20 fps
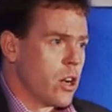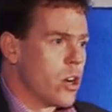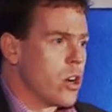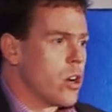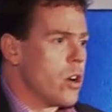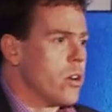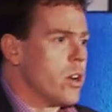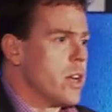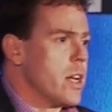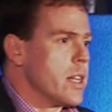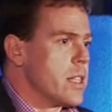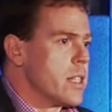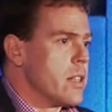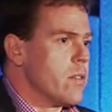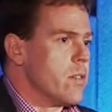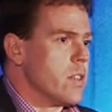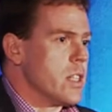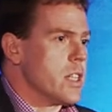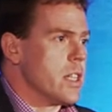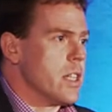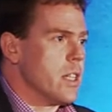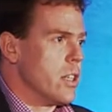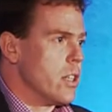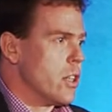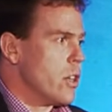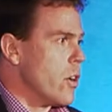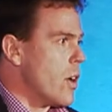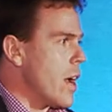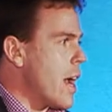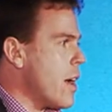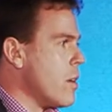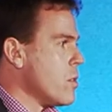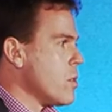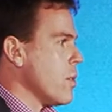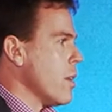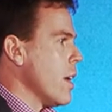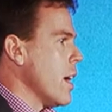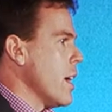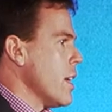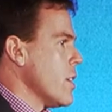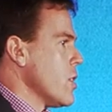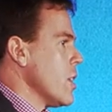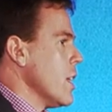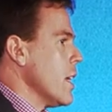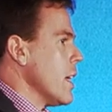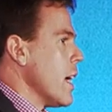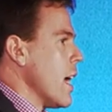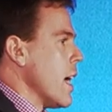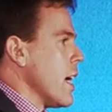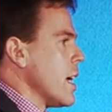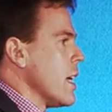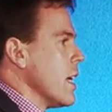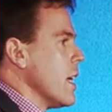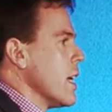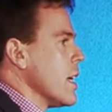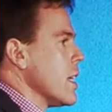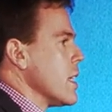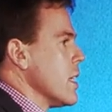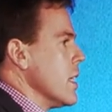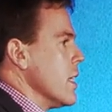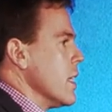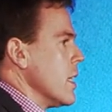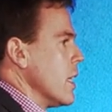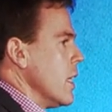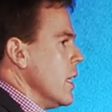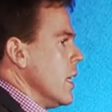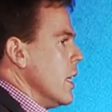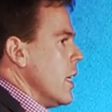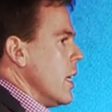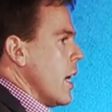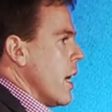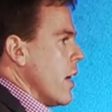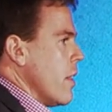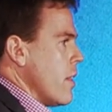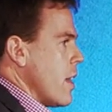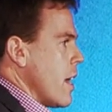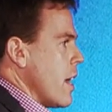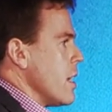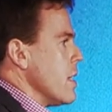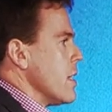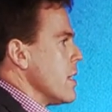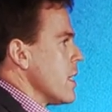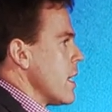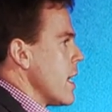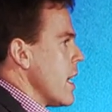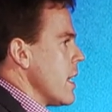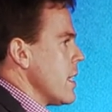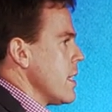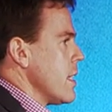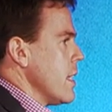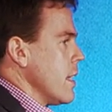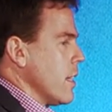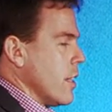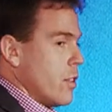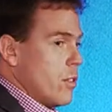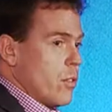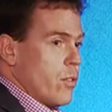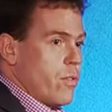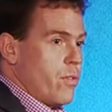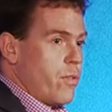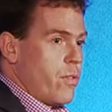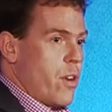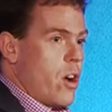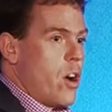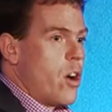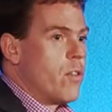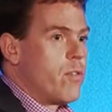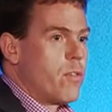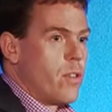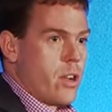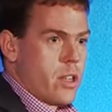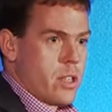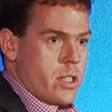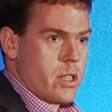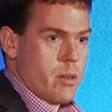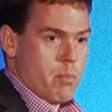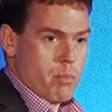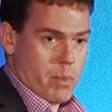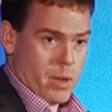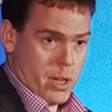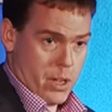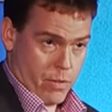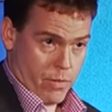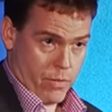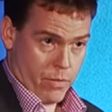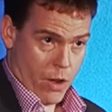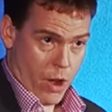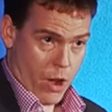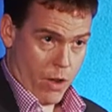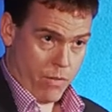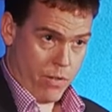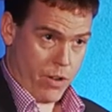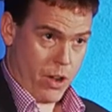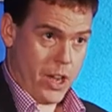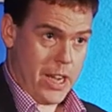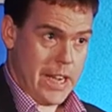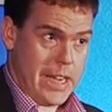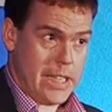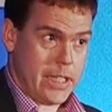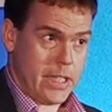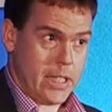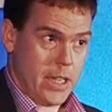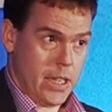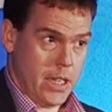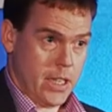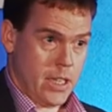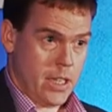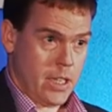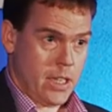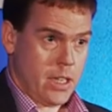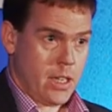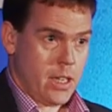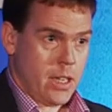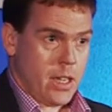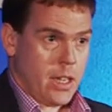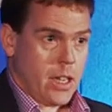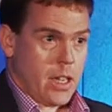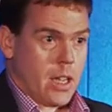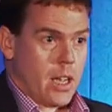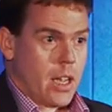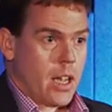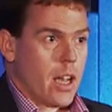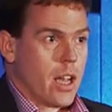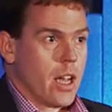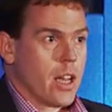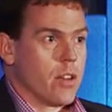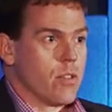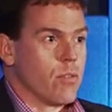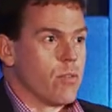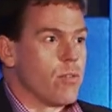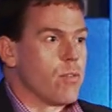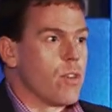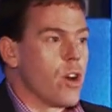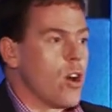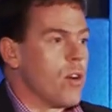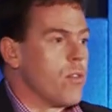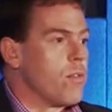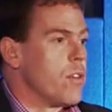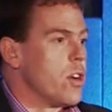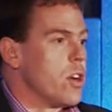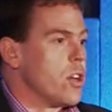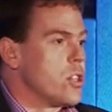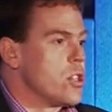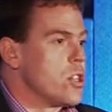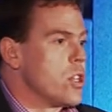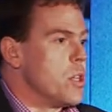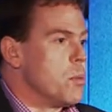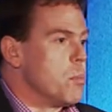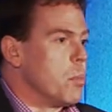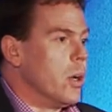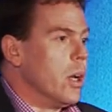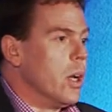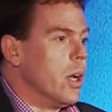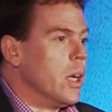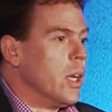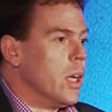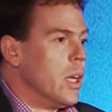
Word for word: connectivity. You know, how do I actually get connected? And that is getting far, far simpler, far, far easier, and far, far cheaper